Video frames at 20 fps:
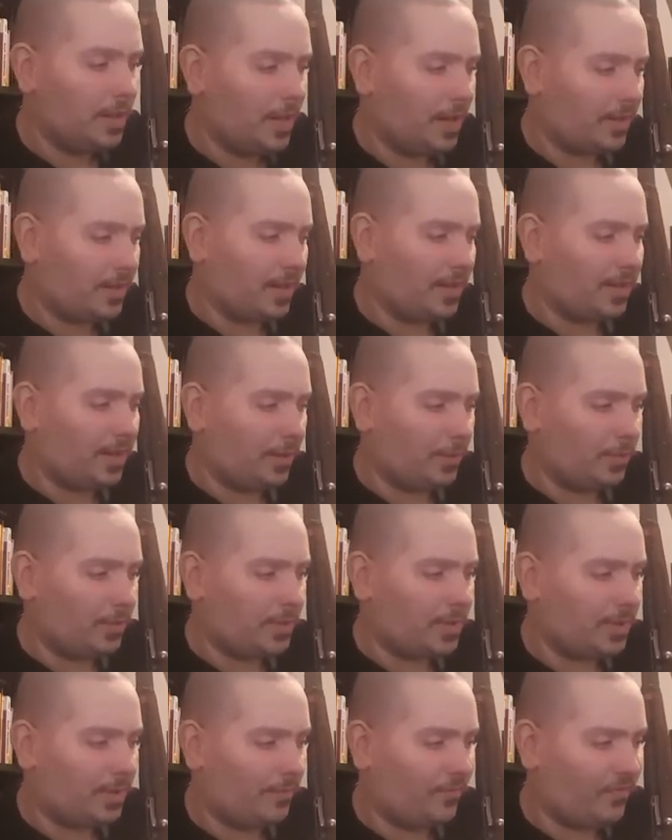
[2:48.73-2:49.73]
I think there
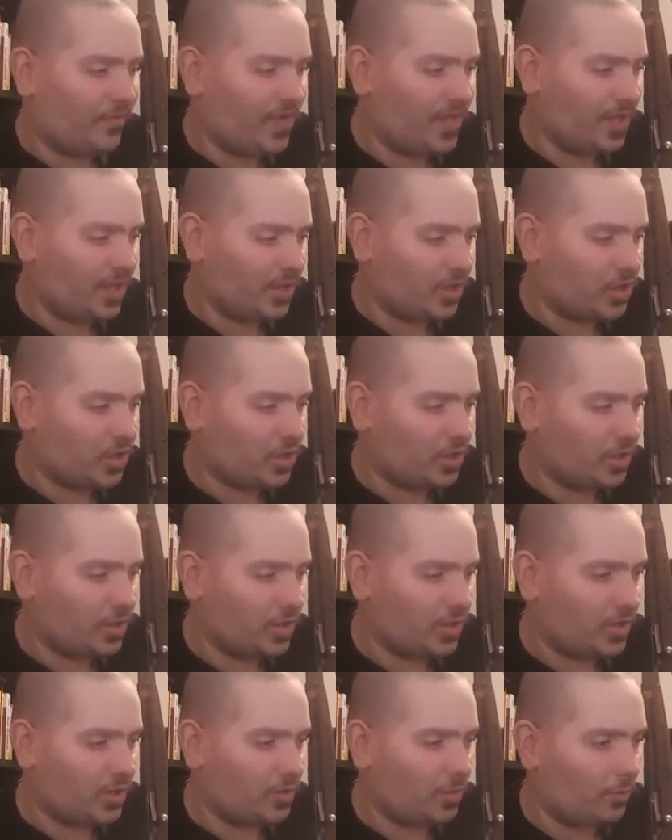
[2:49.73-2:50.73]
was a Finnish
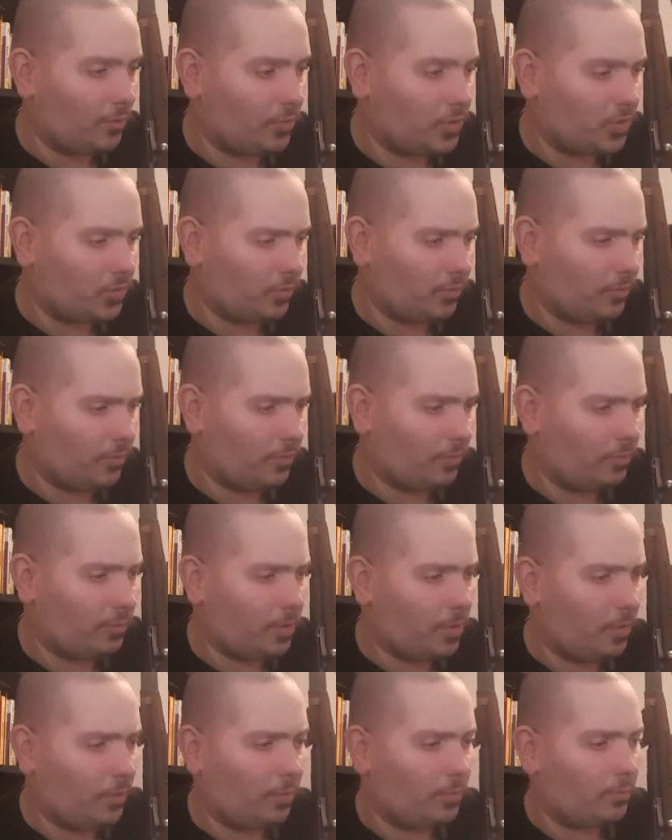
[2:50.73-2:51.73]
soldier
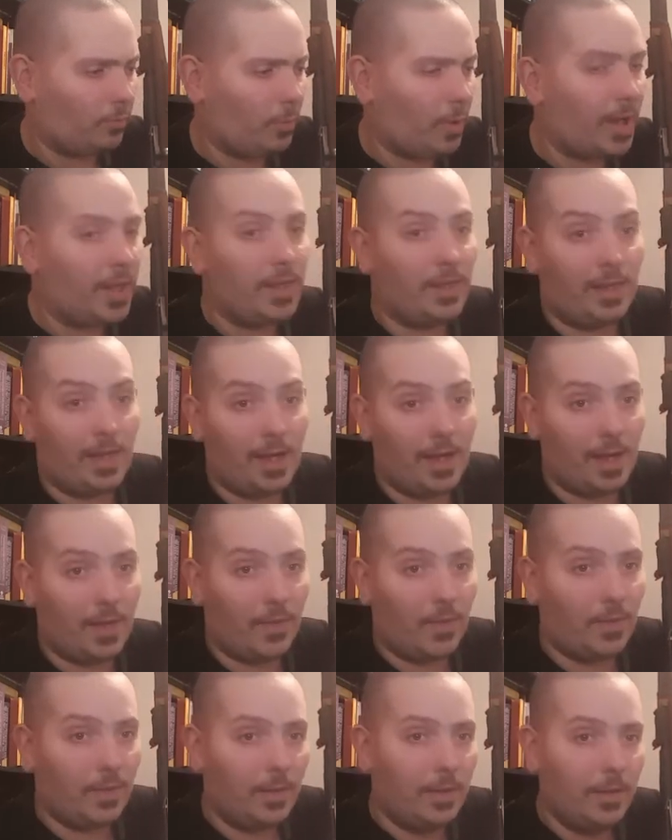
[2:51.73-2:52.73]
called White
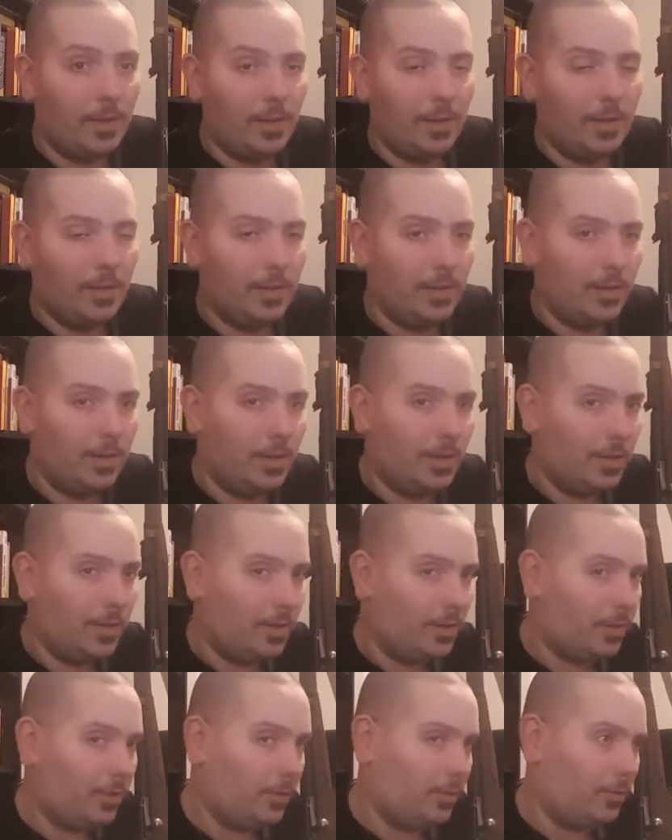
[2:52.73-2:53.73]
Death
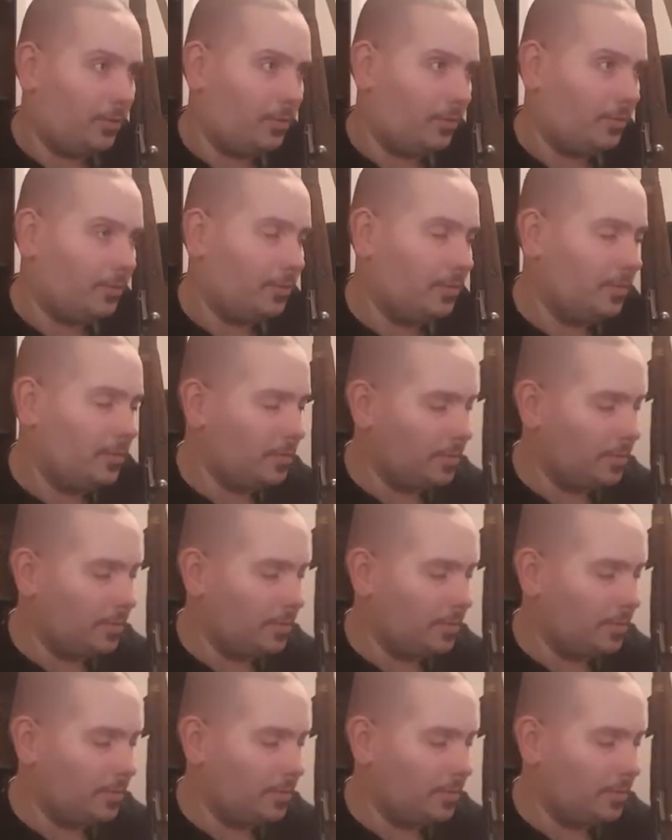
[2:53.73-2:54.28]
who